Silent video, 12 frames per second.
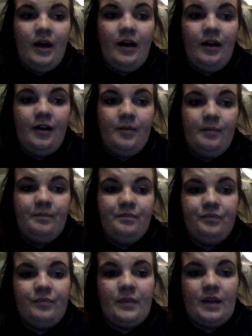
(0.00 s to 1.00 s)
Um,
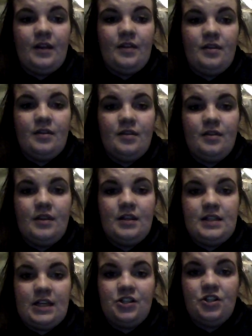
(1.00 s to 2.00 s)
the
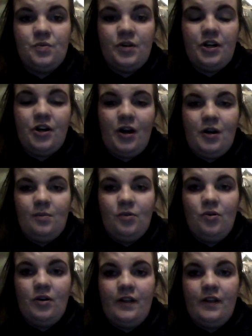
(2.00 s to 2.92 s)
sessions were incredible,